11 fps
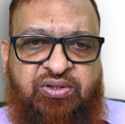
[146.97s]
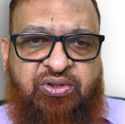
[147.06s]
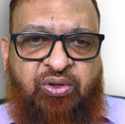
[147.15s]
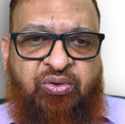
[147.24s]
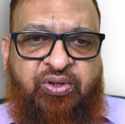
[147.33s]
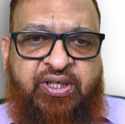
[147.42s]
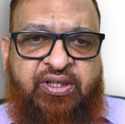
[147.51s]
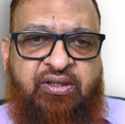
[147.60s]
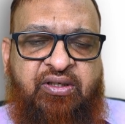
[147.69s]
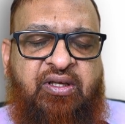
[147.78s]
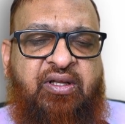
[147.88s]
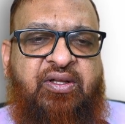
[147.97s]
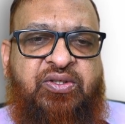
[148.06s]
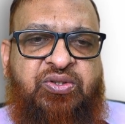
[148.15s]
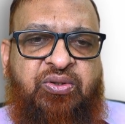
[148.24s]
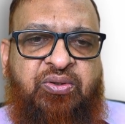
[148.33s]
downloaded.
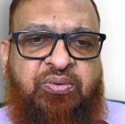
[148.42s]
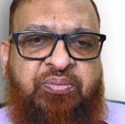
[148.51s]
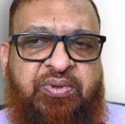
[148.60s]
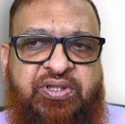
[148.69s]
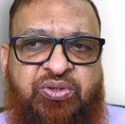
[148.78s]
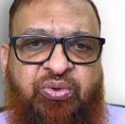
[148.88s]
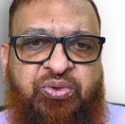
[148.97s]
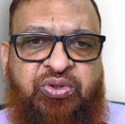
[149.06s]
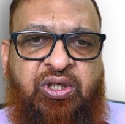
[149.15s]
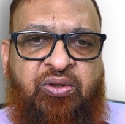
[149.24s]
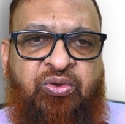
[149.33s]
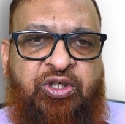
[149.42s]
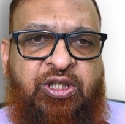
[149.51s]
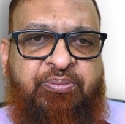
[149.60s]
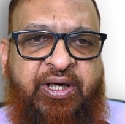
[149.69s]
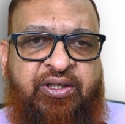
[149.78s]
So it's going to download
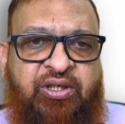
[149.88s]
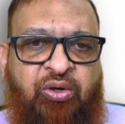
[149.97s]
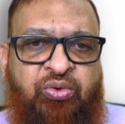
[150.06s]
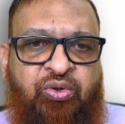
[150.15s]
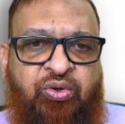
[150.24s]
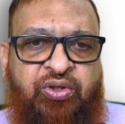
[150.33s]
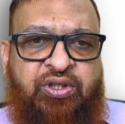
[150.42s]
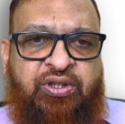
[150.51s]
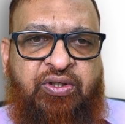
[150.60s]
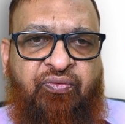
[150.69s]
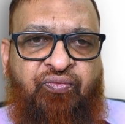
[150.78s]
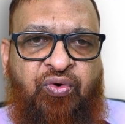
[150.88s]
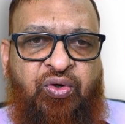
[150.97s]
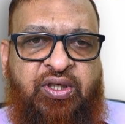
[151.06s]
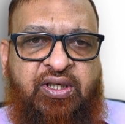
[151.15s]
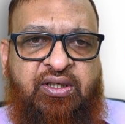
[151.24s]
in my download
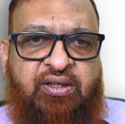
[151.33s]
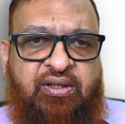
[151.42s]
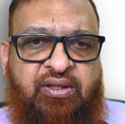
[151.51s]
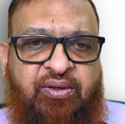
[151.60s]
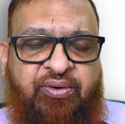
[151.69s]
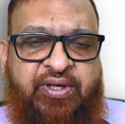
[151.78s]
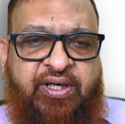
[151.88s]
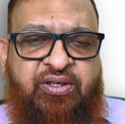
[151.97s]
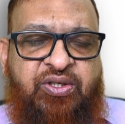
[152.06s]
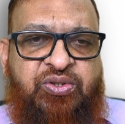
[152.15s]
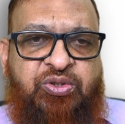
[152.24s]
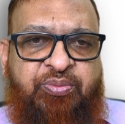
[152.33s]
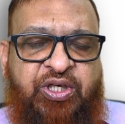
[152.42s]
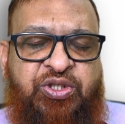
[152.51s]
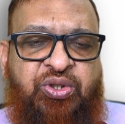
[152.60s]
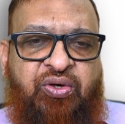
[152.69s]
folder. Okay. So
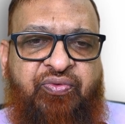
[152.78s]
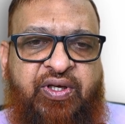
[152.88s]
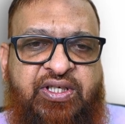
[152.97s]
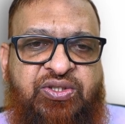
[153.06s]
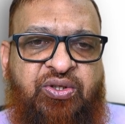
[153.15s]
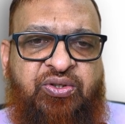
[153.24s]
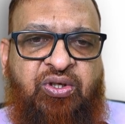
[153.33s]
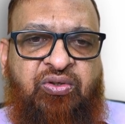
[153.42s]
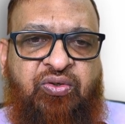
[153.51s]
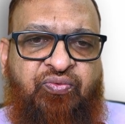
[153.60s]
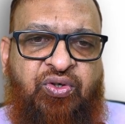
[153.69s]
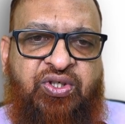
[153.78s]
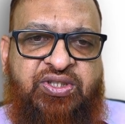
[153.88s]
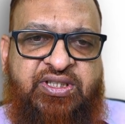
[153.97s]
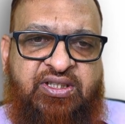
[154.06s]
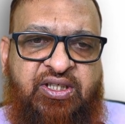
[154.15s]
make sure where is your download folder,
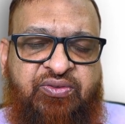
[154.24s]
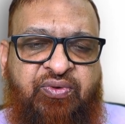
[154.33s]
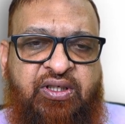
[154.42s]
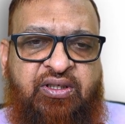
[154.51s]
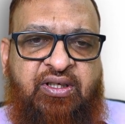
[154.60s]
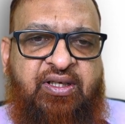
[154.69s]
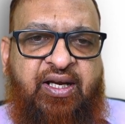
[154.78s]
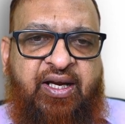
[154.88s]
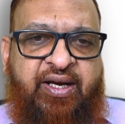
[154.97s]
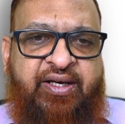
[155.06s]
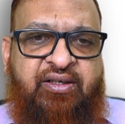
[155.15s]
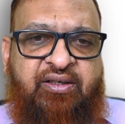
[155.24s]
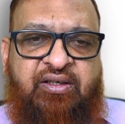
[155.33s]
check that one, and